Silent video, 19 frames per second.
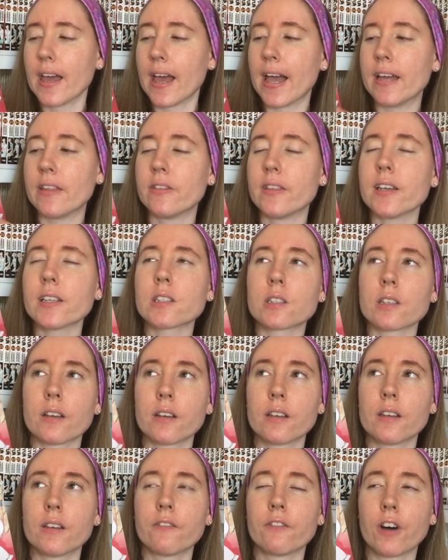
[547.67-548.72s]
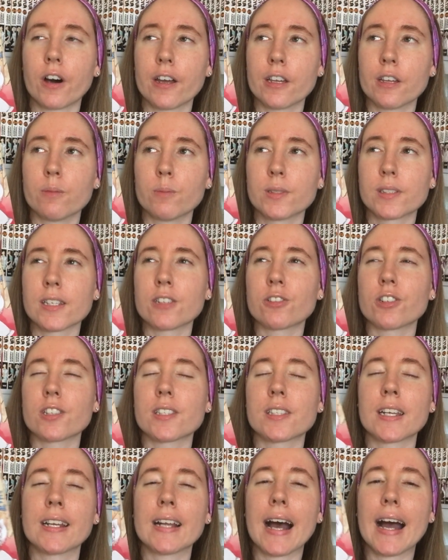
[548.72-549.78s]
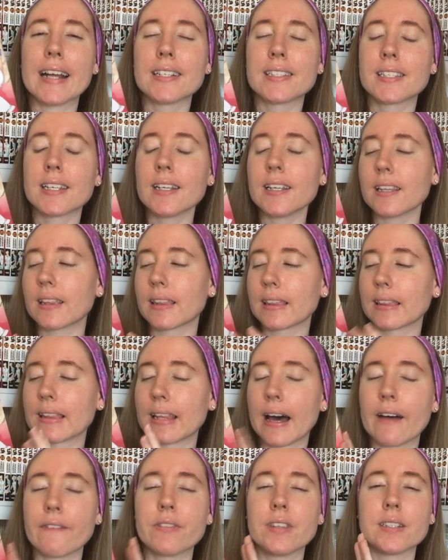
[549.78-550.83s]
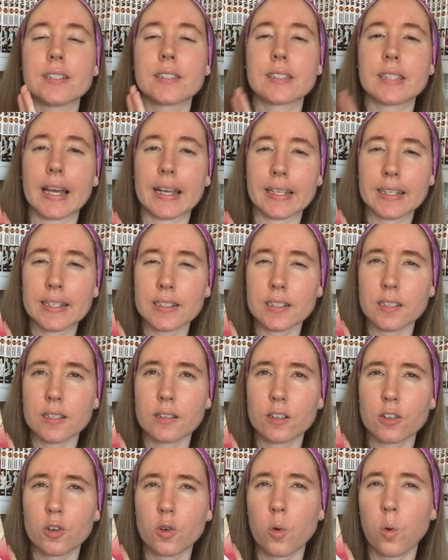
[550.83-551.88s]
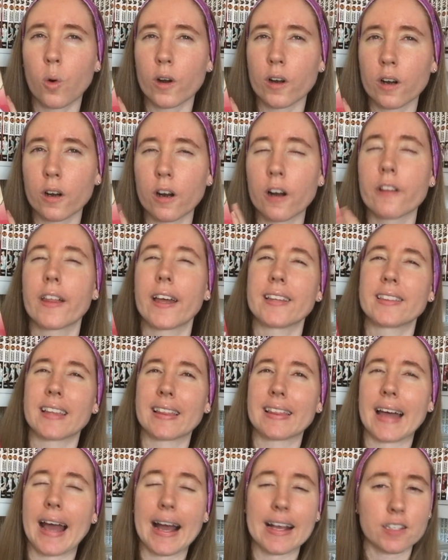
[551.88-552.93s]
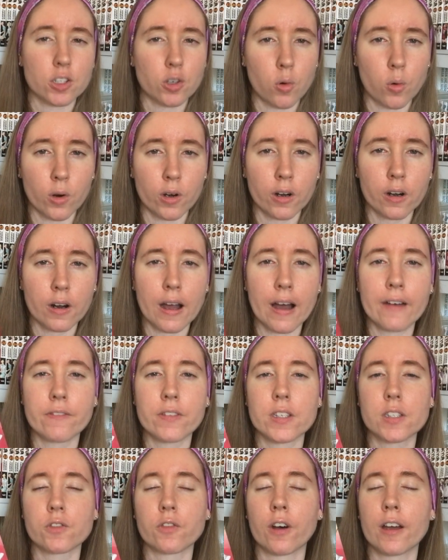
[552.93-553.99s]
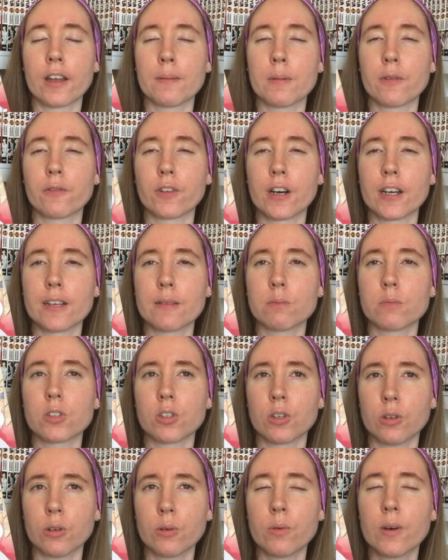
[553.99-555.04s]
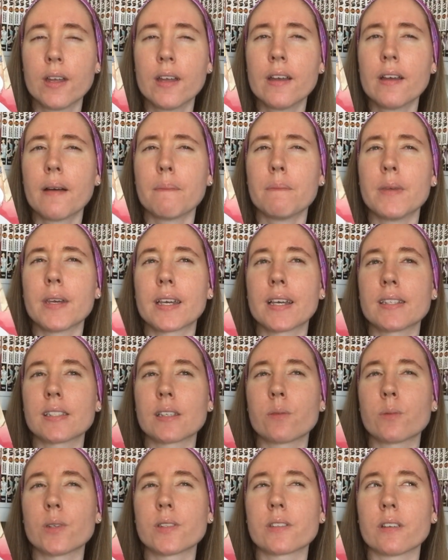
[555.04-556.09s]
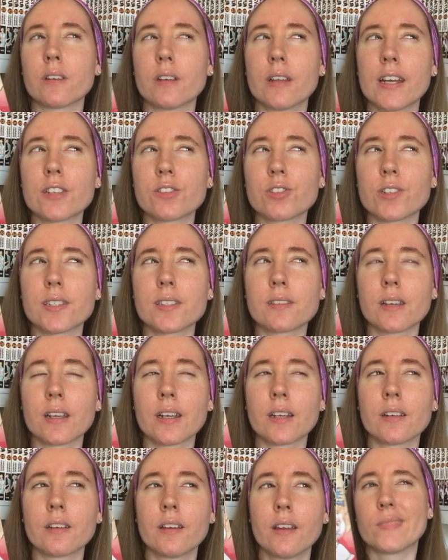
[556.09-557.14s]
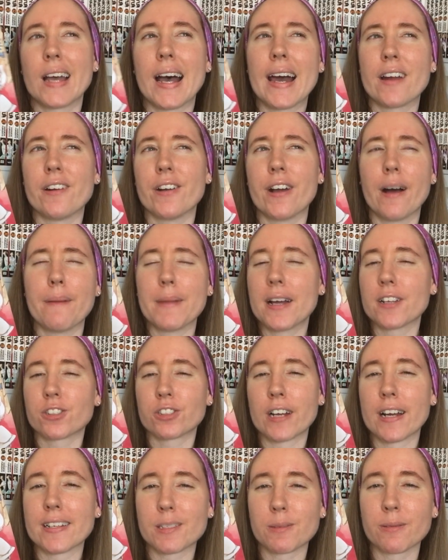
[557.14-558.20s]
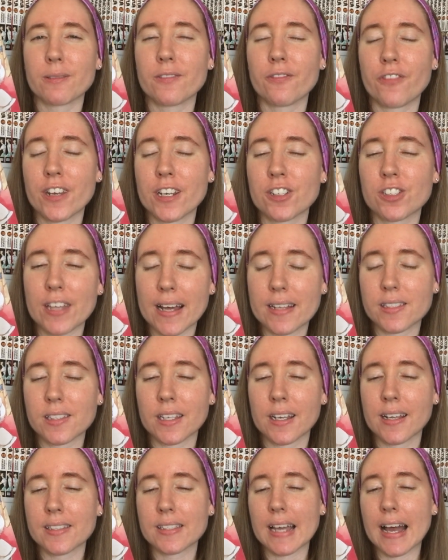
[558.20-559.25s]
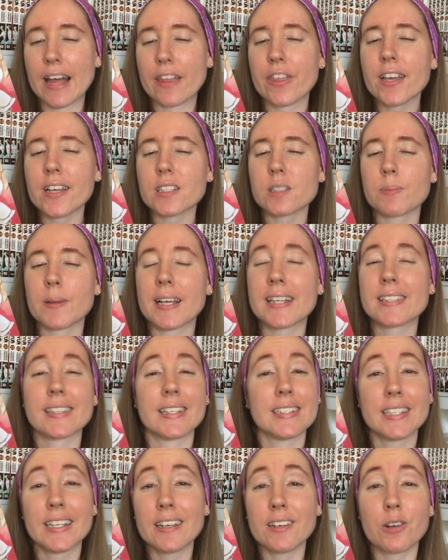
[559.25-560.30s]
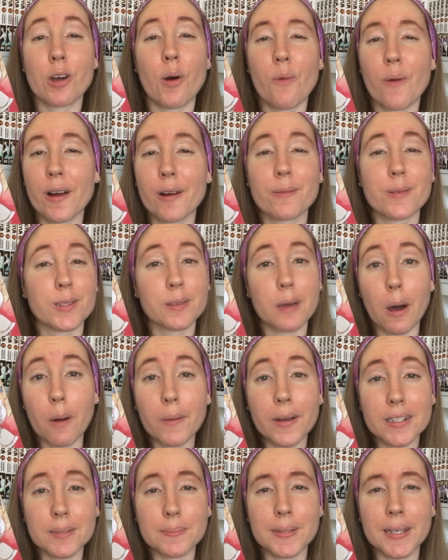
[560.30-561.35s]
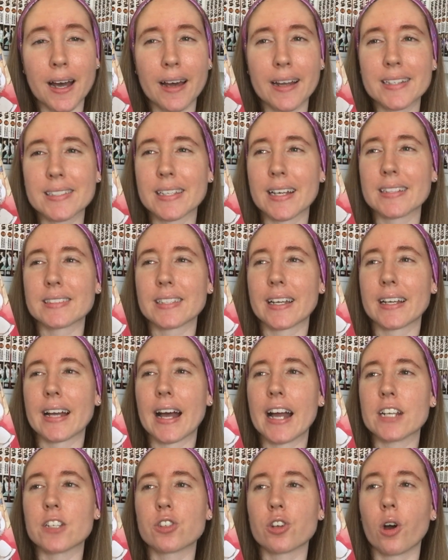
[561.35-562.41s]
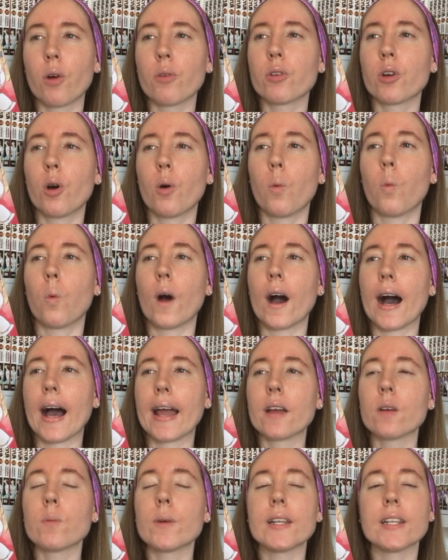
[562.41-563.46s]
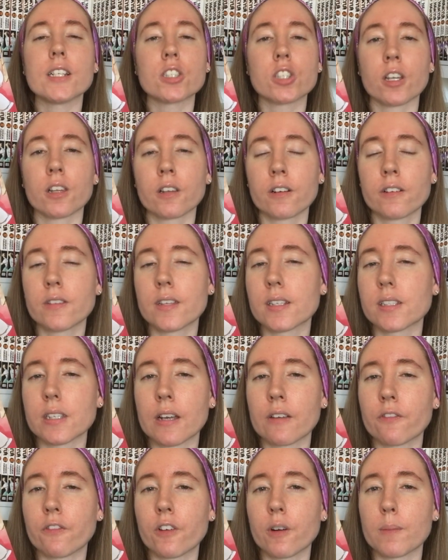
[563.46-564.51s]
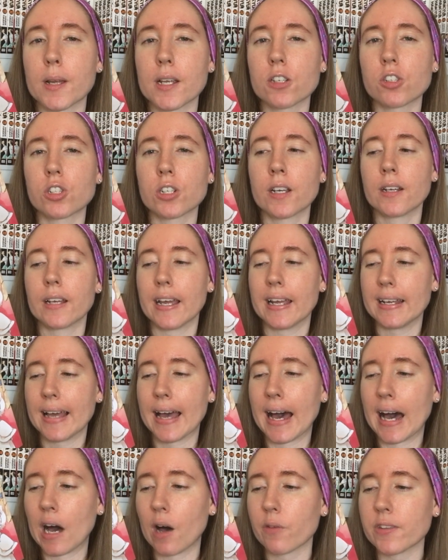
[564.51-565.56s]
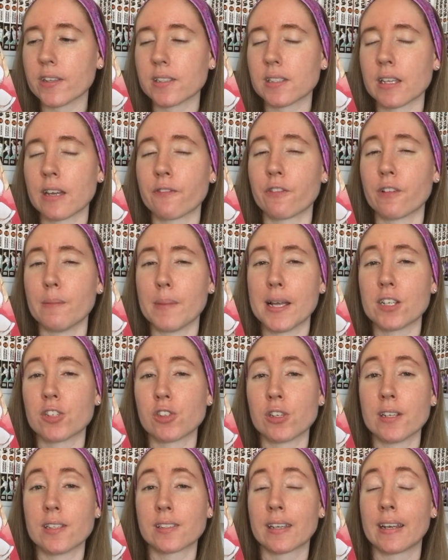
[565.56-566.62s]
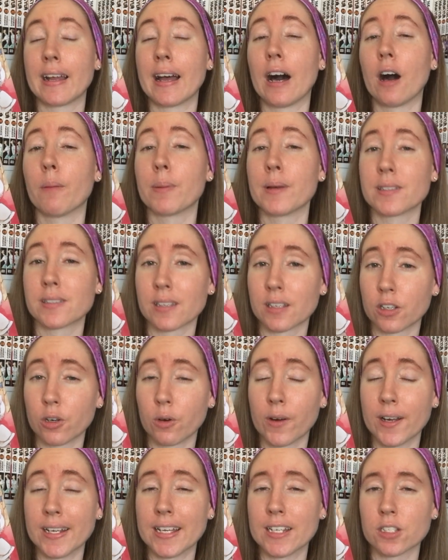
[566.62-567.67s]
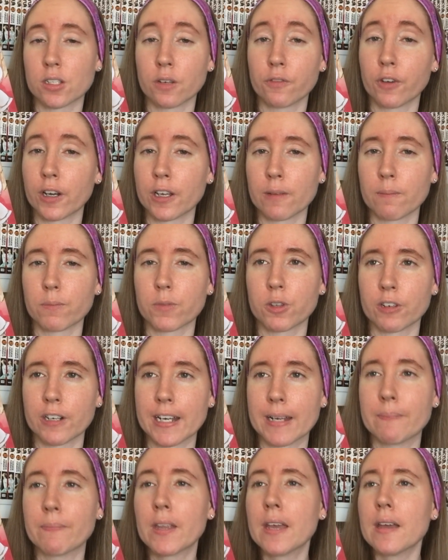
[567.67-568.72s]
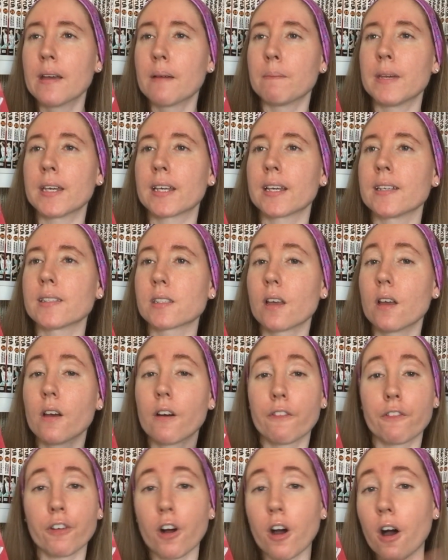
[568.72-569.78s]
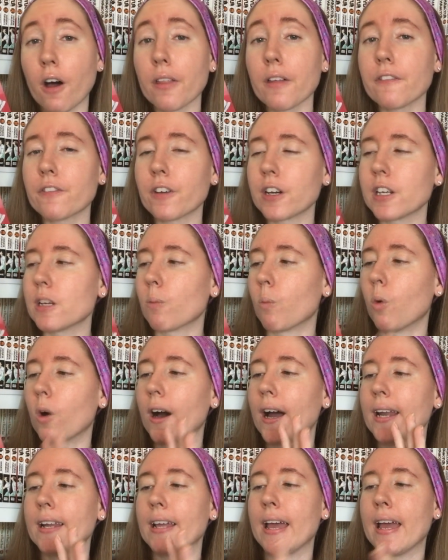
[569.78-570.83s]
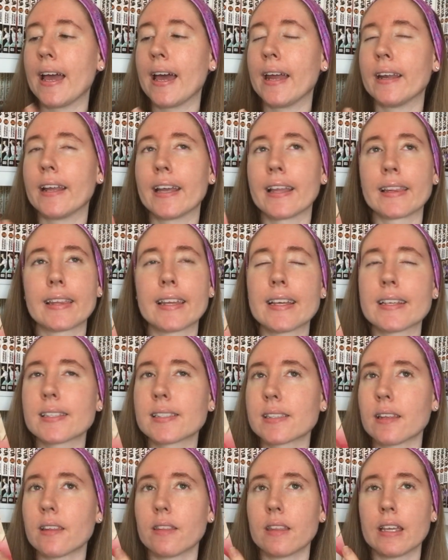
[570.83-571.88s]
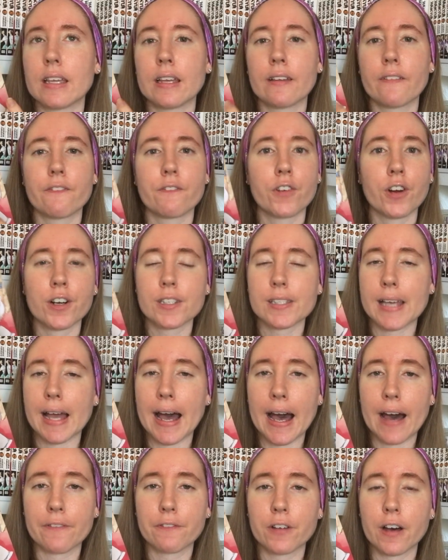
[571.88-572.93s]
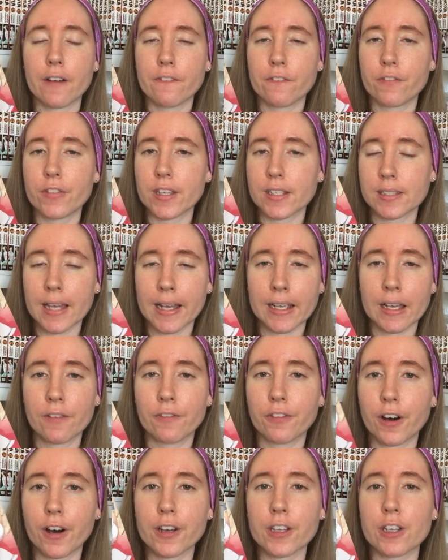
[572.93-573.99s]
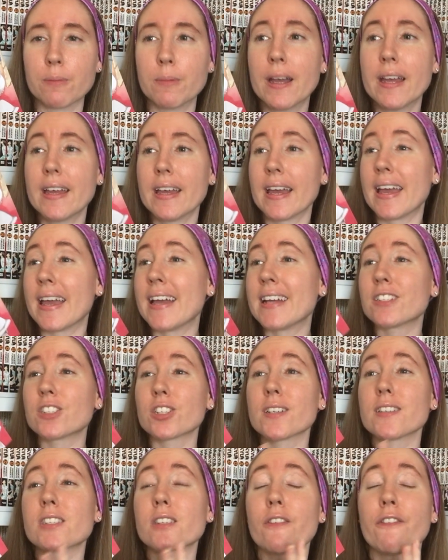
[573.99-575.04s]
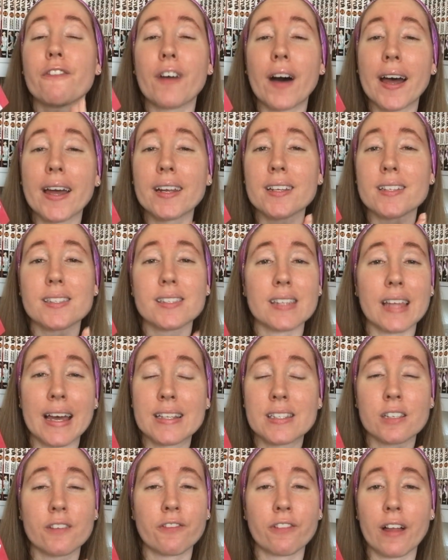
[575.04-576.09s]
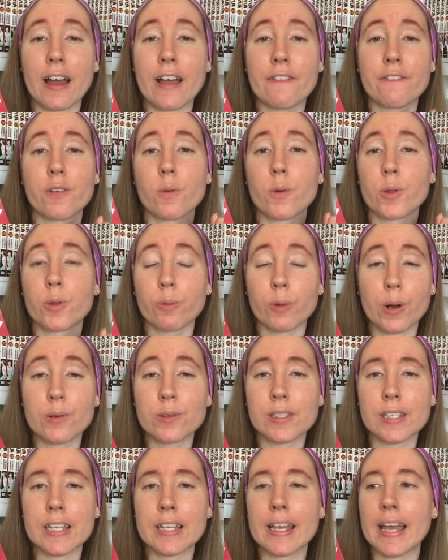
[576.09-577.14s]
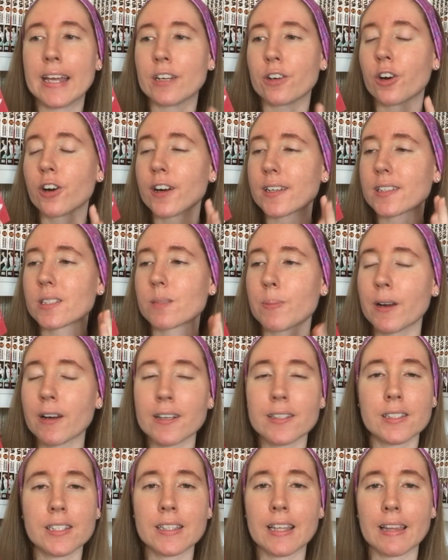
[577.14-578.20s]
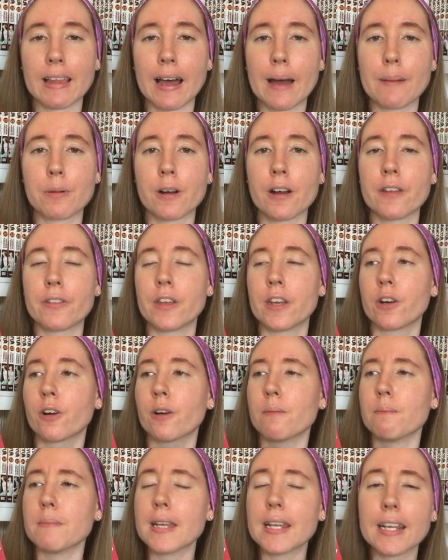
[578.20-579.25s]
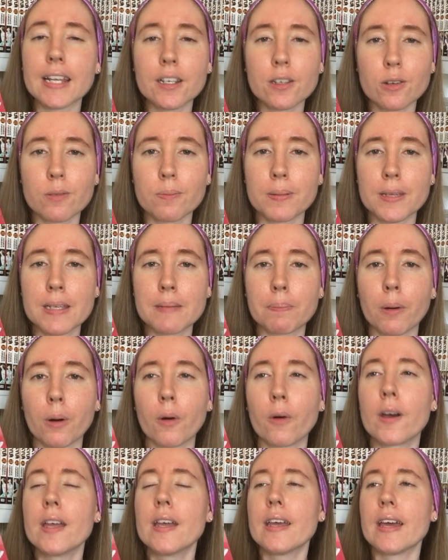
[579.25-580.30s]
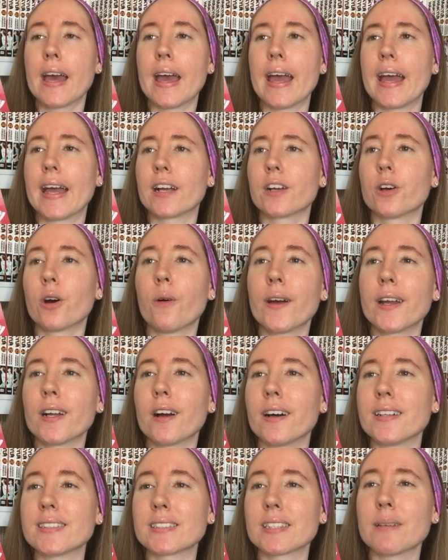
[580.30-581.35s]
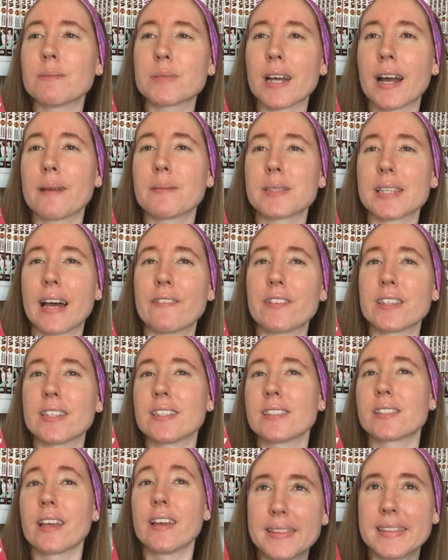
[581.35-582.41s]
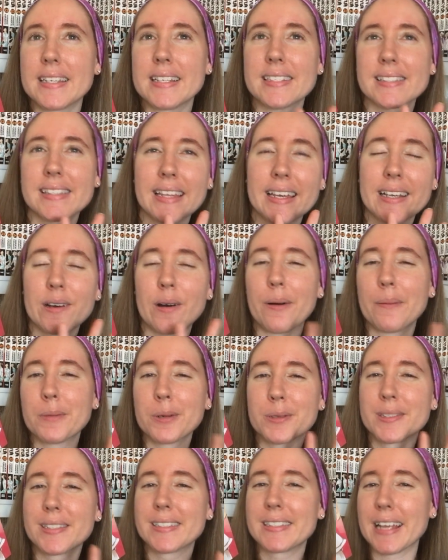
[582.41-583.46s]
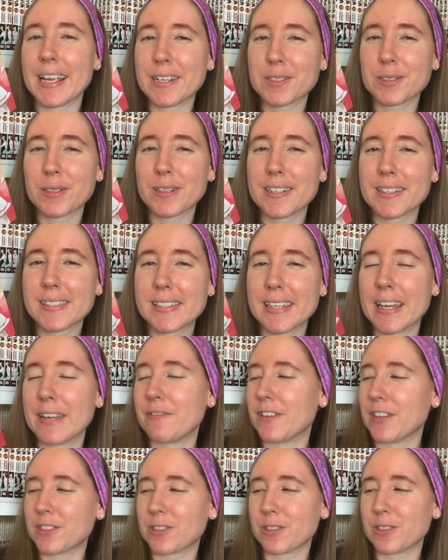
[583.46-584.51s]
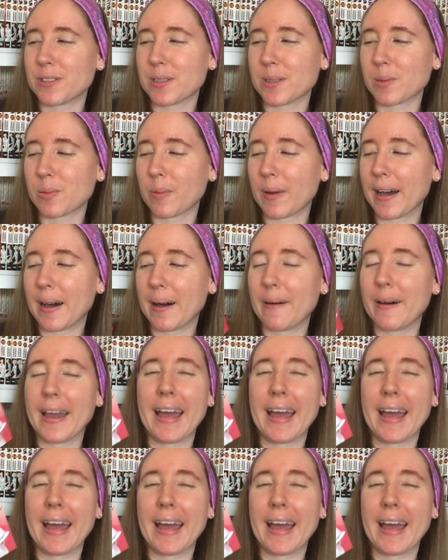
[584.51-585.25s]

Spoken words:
And this volume was interesting. I didn't love the second quarter, or like the last quarter of this volume in Volume 2, because it was an interesting, I don't know, I'm not sure how to finish that sentence. I think it's because I didn't know where it was going, to be honest. I was like, I don't know why we need to learn this information and how this information is going to help us going into Volume 3. Because for all of Volume 1 and at least the first half of the second volume, it's just fun slice of life with Rozi and her experiencing the Labyrinth and her meeting new people and going on, sometimes having these like almost dangerous adventures as well.